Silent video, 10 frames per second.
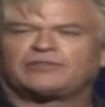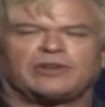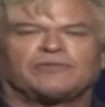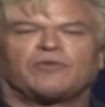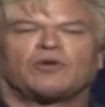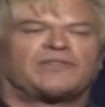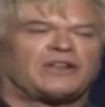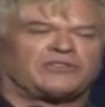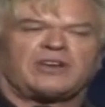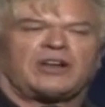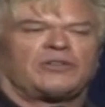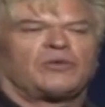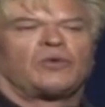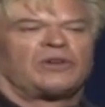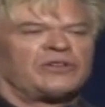Their forefathers got on the
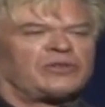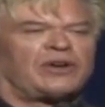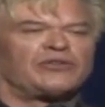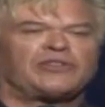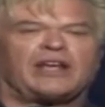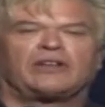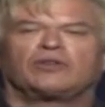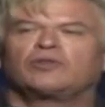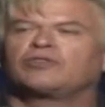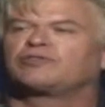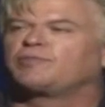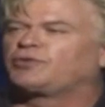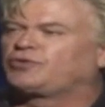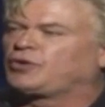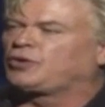Oregon Trail. St. Louis,
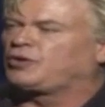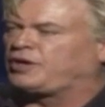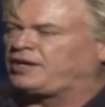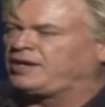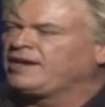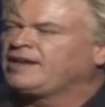Missouri.